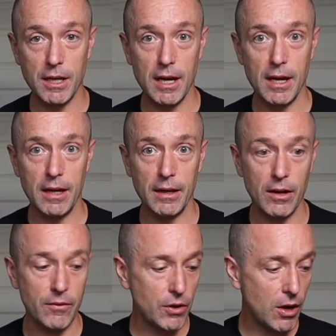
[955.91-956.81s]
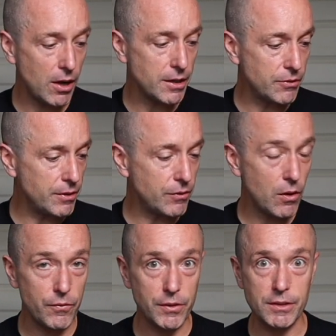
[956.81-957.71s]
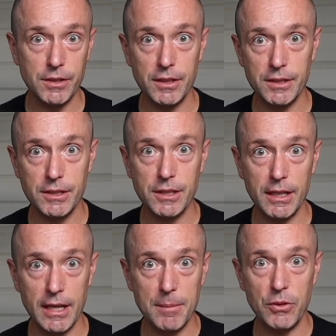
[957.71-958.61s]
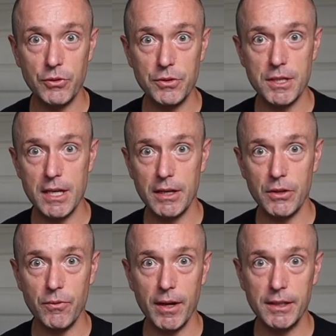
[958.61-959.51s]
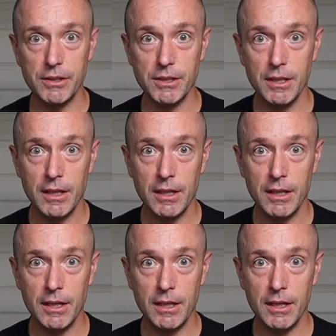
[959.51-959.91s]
and I've got a high degree of confidence that this is going to get me through to the end of the race